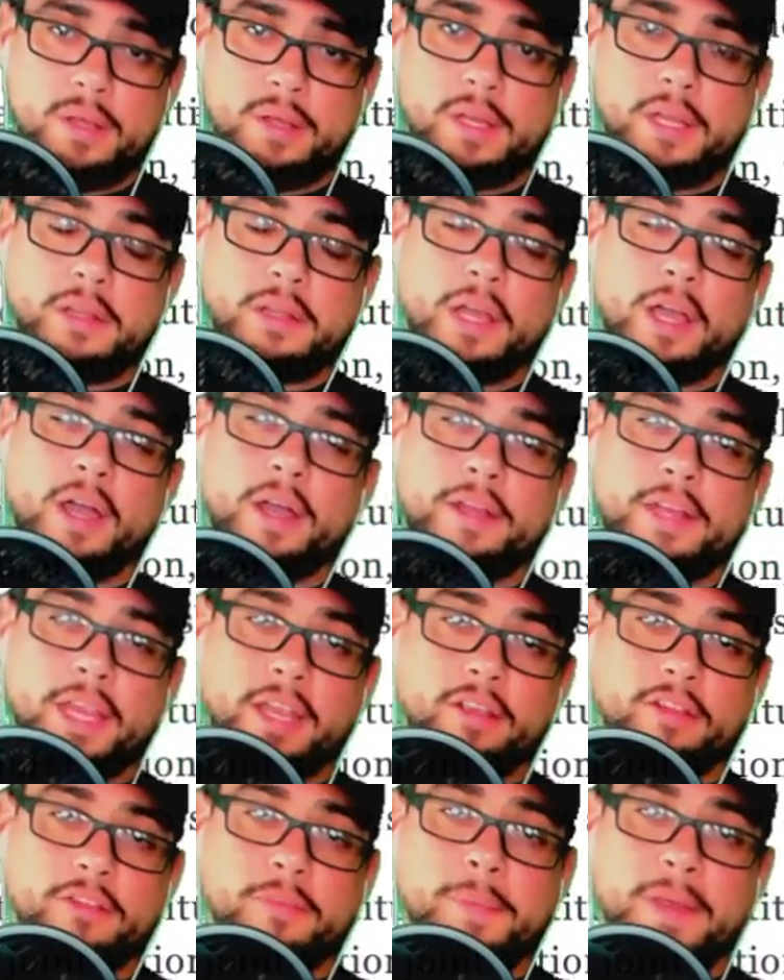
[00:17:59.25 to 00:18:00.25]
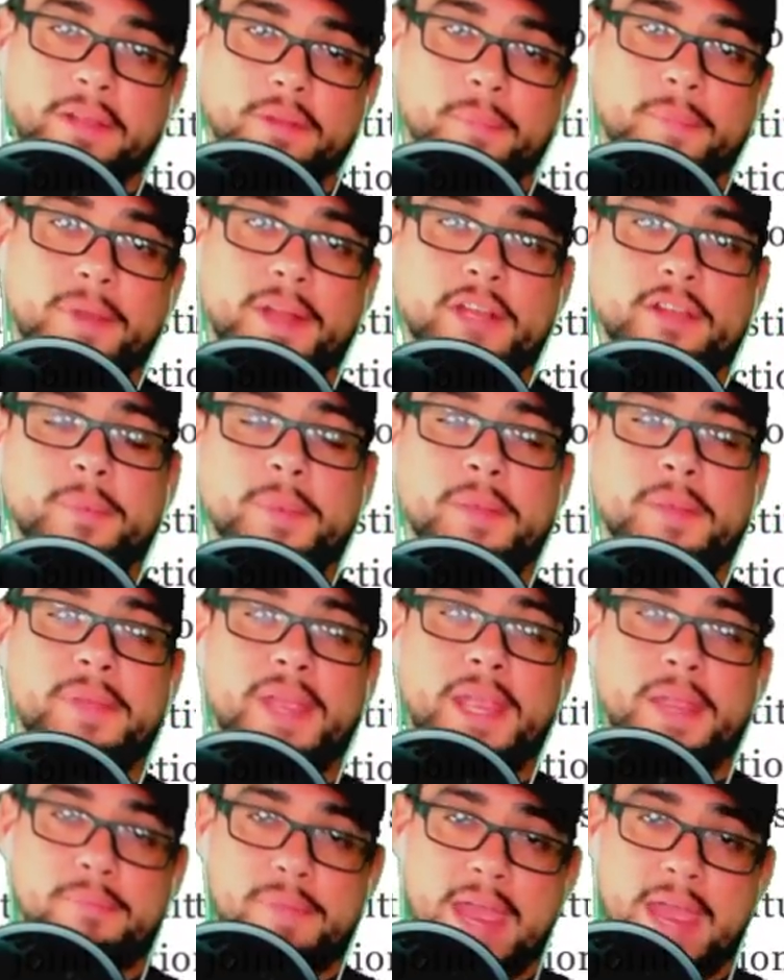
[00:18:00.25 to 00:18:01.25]
They expect the money to be
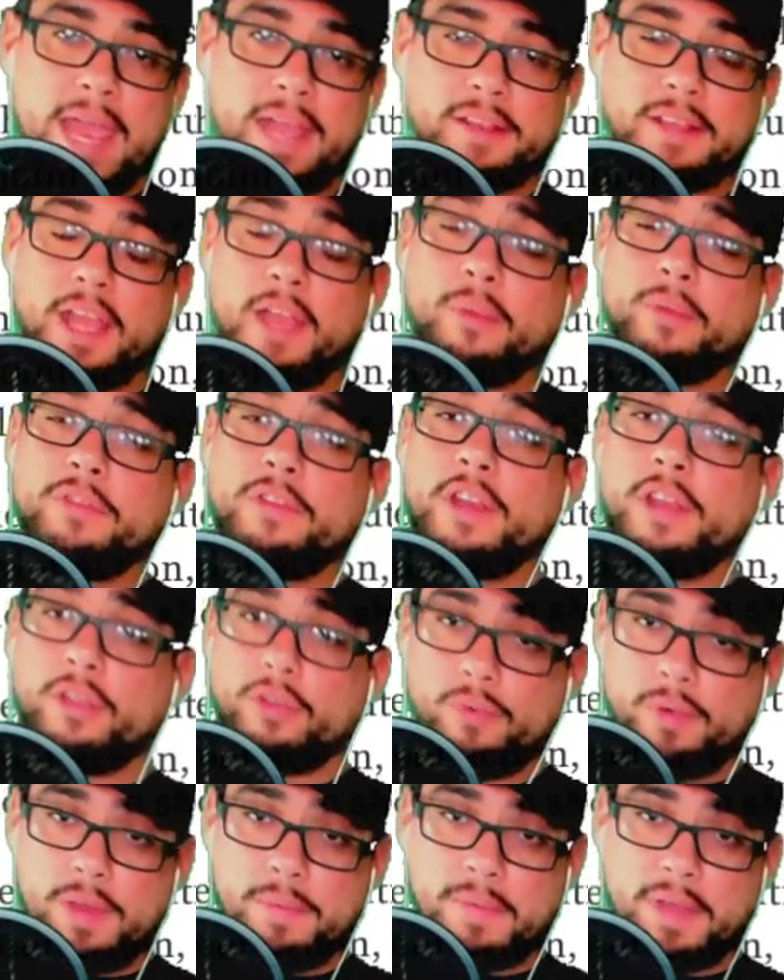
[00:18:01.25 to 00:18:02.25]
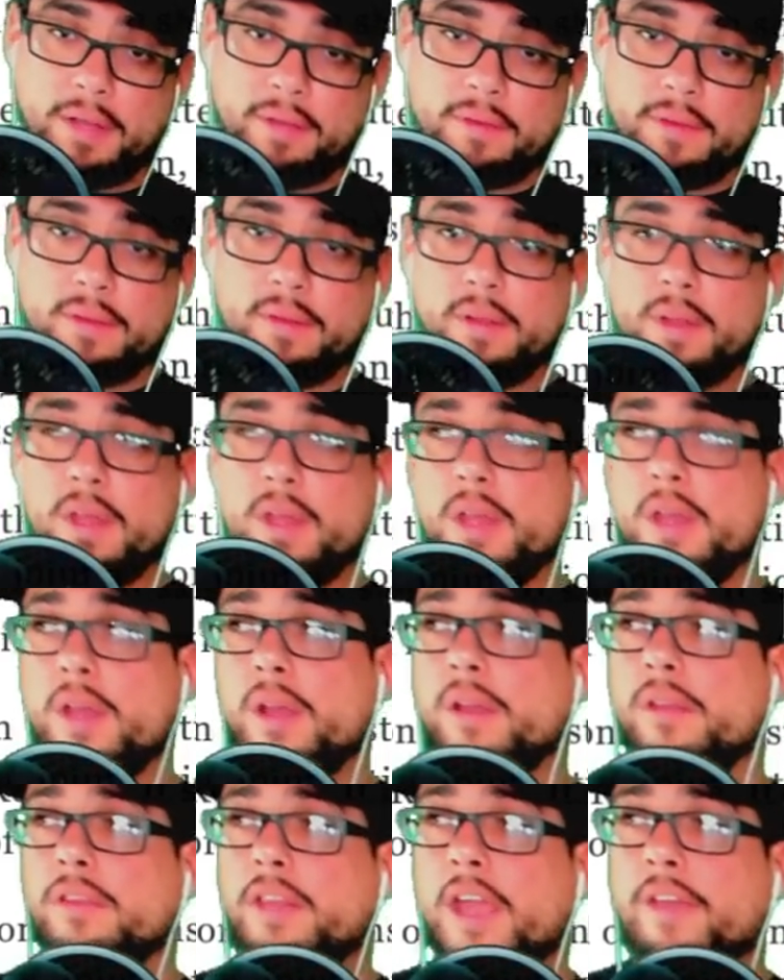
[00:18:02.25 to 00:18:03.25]
paid back. That was the agreement.
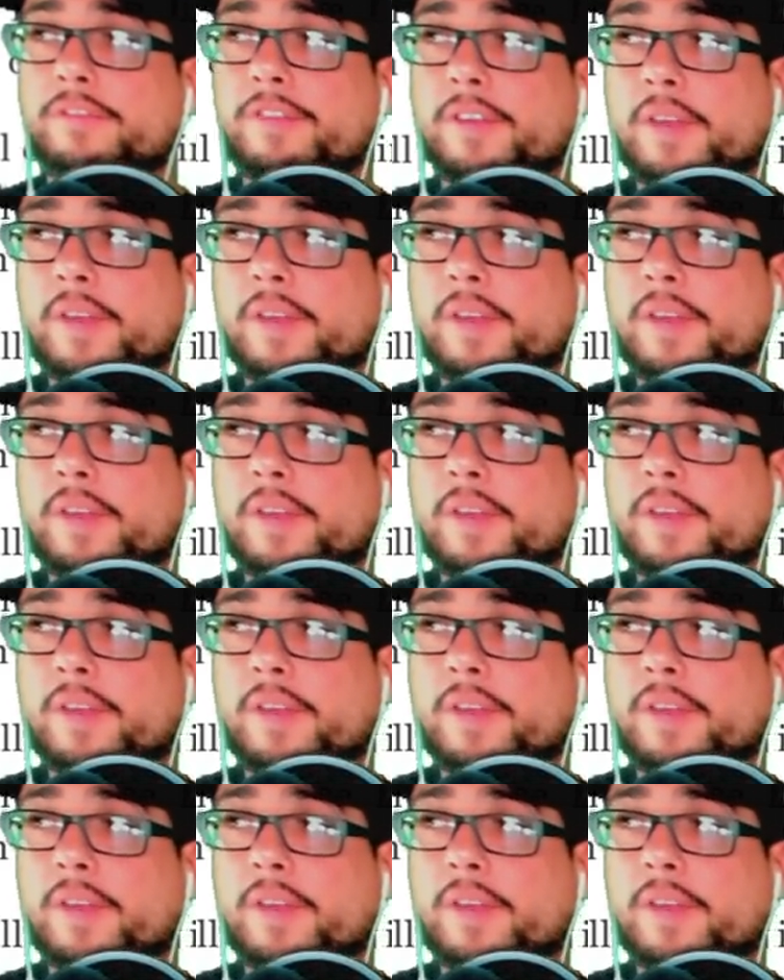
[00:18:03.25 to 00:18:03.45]
Debt